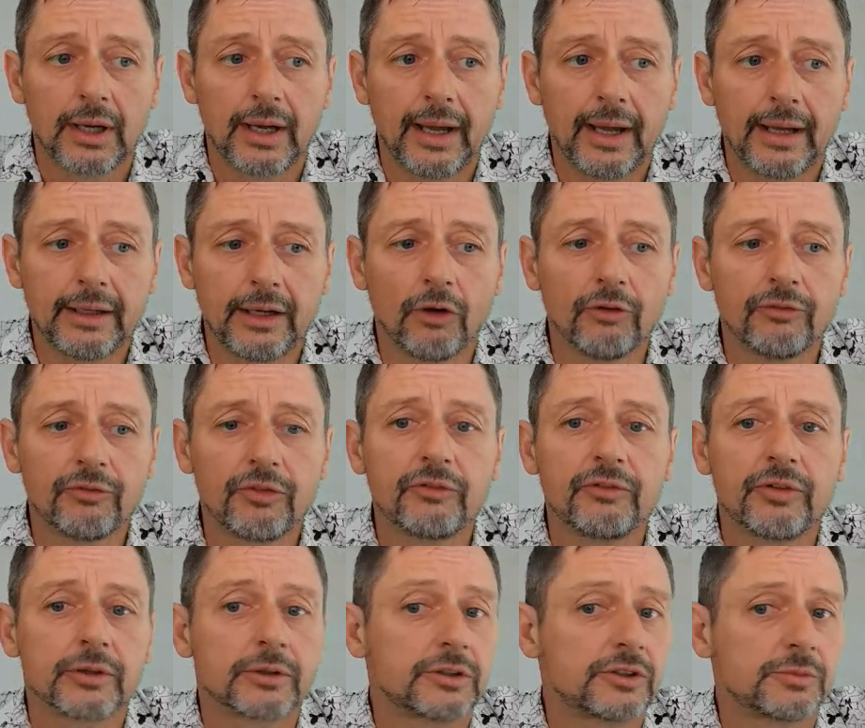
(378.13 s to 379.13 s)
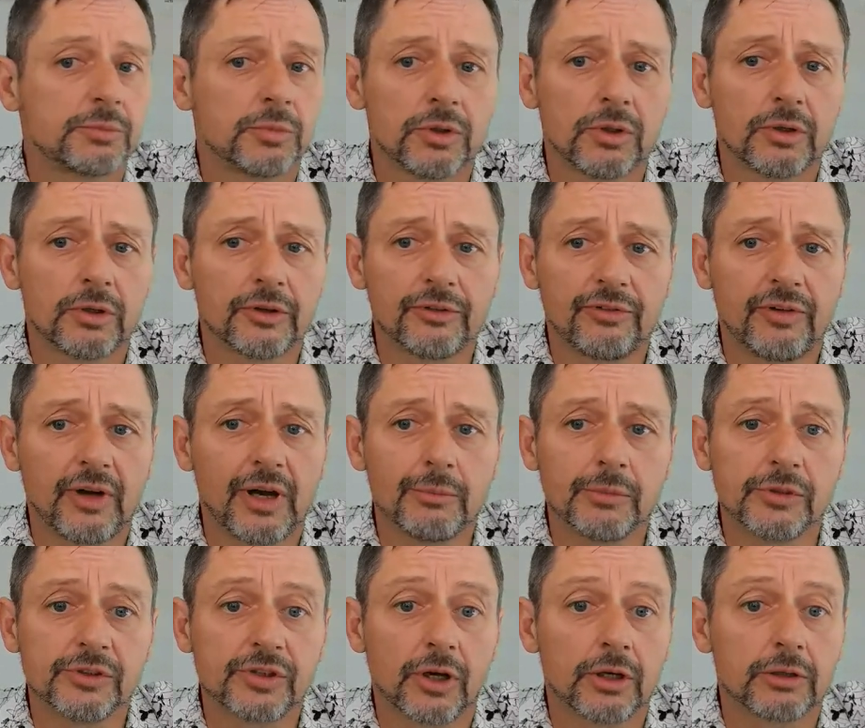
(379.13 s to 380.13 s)
and of the very smallholder
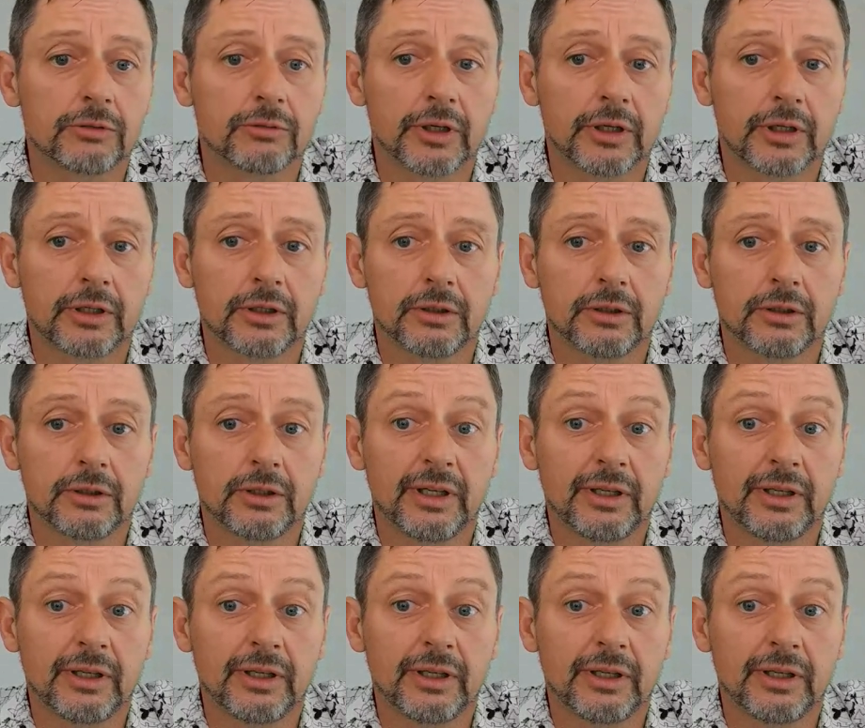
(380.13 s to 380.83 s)
farmers, I'd reckon